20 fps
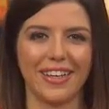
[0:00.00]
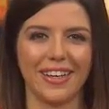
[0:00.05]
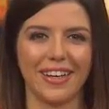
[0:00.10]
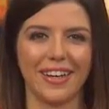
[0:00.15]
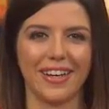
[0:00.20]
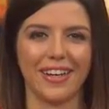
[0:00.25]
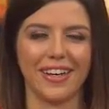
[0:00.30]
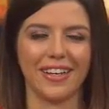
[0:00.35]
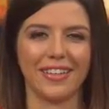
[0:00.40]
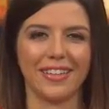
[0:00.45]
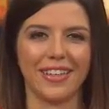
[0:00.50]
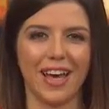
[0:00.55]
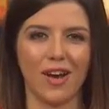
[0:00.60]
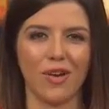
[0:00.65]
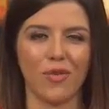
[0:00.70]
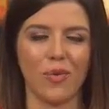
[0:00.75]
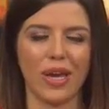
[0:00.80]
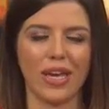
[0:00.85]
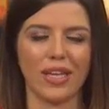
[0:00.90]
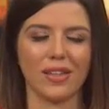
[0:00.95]

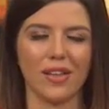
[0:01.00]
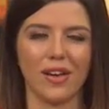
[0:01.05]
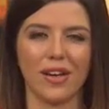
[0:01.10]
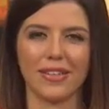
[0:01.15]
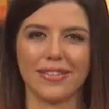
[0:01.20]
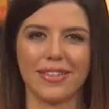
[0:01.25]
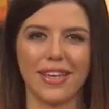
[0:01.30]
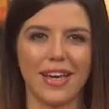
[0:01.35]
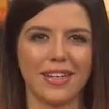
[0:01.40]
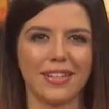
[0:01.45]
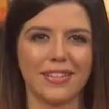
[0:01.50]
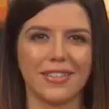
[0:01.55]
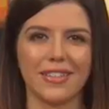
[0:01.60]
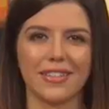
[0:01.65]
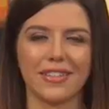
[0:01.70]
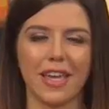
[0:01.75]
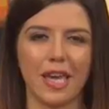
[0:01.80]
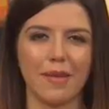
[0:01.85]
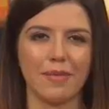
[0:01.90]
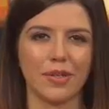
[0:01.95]
that weight loss? How does
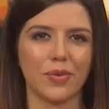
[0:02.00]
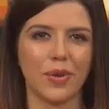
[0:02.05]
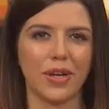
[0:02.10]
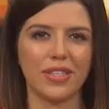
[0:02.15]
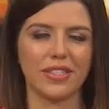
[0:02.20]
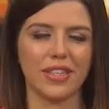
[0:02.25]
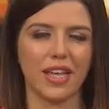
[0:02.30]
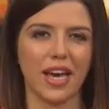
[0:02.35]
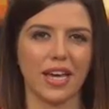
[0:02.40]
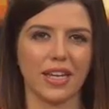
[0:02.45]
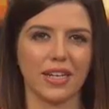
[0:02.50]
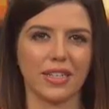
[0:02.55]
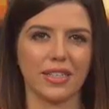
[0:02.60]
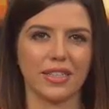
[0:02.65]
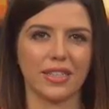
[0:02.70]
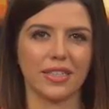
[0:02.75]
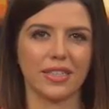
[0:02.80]
this game address that?